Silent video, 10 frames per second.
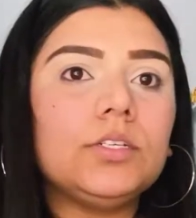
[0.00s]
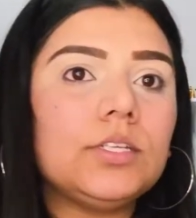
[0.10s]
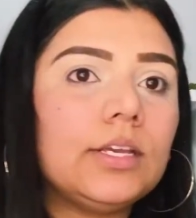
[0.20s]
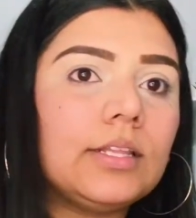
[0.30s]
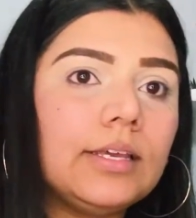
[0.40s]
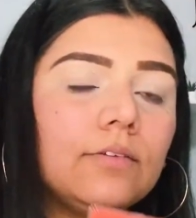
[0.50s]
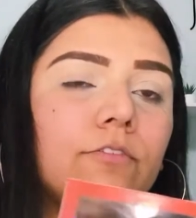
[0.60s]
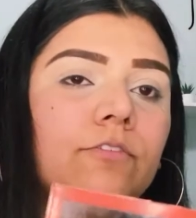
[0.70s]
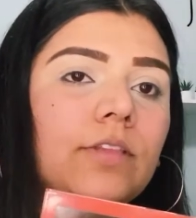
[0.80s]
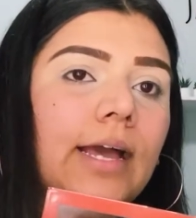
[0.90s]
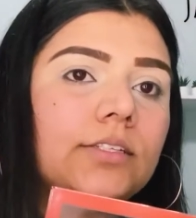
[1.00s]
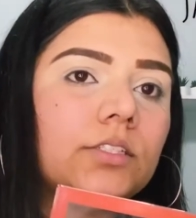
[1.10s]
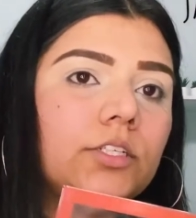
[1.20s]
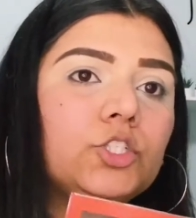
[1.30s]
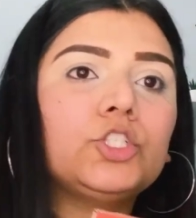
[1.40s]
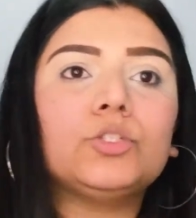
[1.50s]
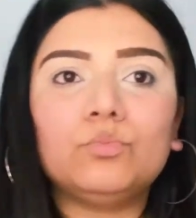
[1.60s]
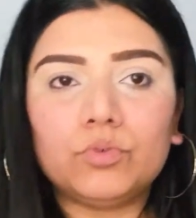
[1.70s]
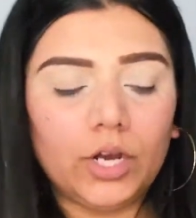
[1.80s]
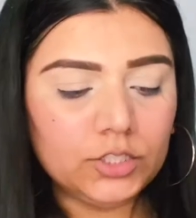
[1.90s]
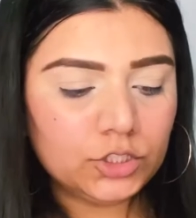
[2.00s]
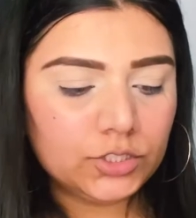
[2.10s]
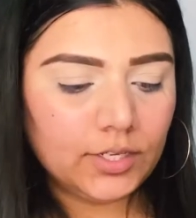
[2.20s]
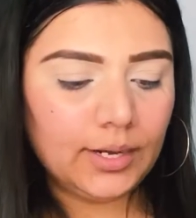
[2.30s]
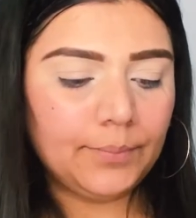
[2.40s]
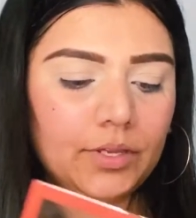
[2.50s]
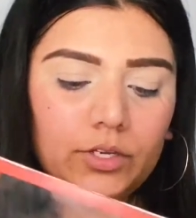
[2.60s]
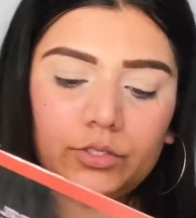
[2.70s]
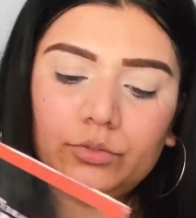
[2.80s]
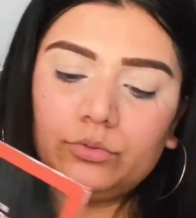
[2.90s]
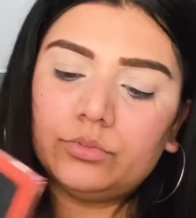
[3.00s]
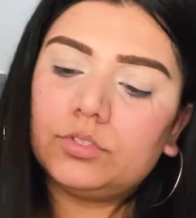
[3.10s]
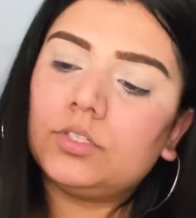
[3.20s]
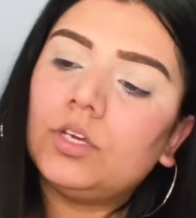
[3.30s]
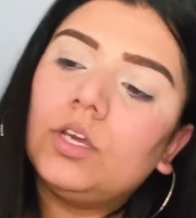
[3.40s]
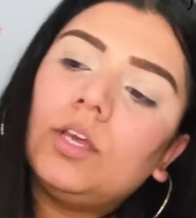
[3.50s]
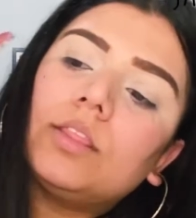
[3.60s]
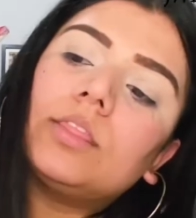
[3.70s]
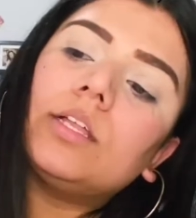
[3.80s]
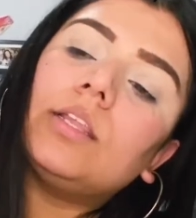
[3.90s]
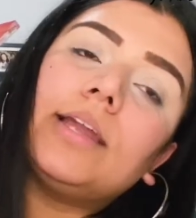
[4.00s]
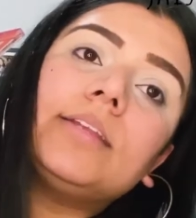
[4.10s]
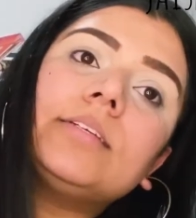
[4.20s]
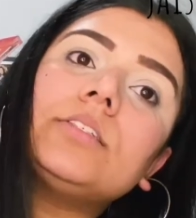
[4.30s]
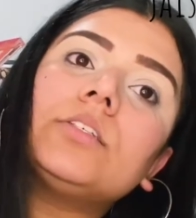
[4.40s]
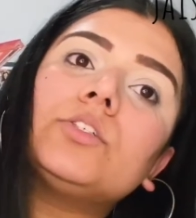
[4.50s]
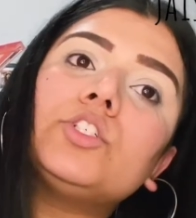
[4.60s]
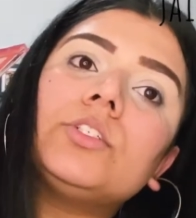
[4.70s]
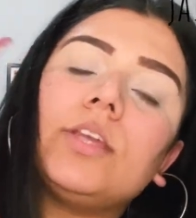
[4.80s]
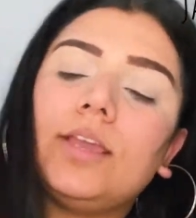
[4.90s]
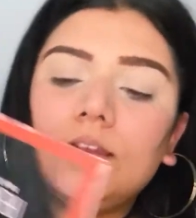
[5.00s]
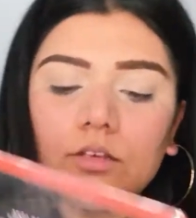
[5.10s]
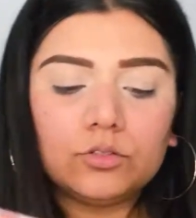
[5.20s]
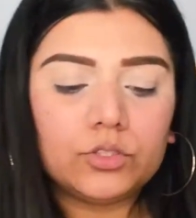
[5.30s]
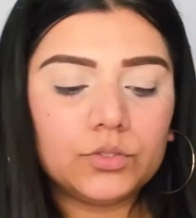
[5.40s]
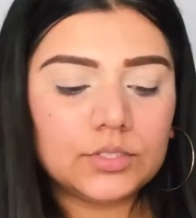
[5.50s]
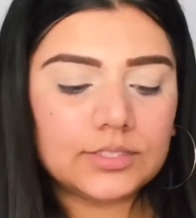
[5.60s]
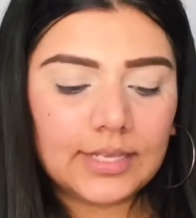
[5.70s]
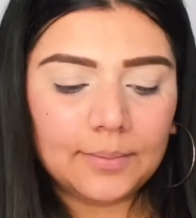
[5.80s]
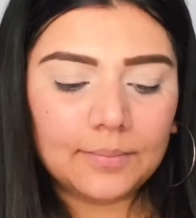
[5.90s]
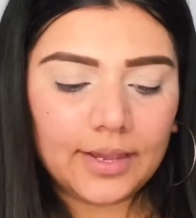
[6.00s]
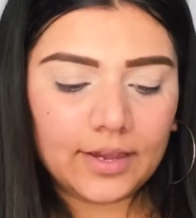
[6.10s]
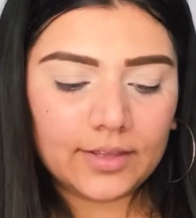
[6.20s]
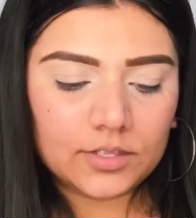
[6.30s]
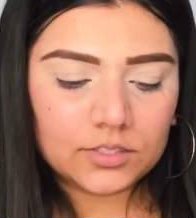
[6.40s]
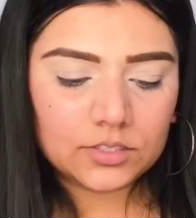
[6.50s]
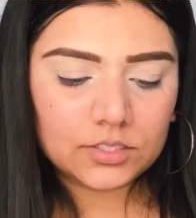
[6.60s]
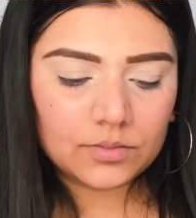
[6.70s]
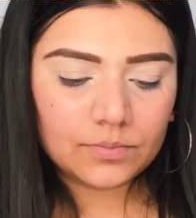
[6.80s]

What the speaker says: take like a flat-ish brush, and I'm gonna use the lightest shade to set my eyelids.